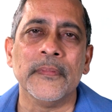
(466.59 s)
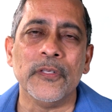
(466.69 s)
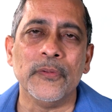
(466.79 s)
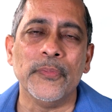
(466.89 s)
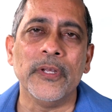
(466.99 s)

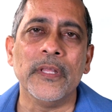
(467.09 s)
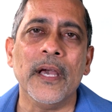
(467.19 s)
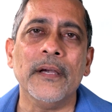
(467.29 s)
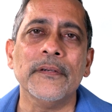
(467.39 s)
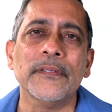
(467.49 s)
Then you breathe
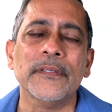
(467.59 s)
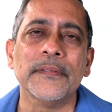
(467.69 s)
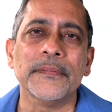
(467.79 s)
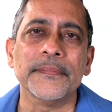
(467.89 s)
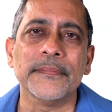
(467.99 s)
out,
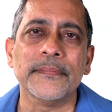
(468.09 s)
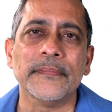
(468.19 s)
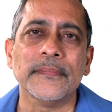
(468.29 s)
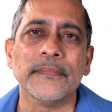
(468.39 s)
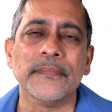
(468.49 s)

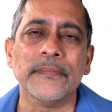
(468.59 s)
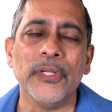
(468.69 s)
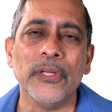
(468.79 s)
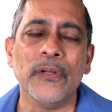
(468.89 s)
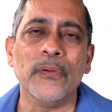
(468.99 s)

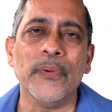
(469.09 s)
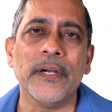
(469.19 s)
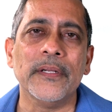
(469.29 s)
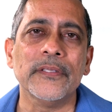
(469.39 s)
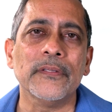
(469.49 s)
bring your
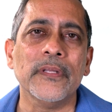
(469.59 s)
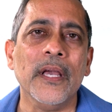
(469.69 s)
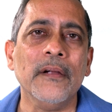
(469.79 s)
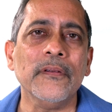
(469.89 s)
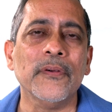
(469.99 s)
awareness to
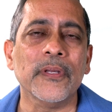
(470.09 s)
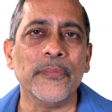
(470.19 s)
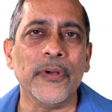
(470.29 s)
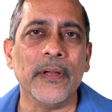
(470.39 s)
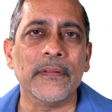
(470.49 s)
the
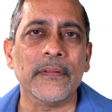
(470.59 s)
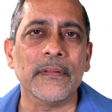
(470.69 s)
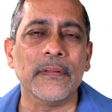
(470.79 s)
outgoing breath.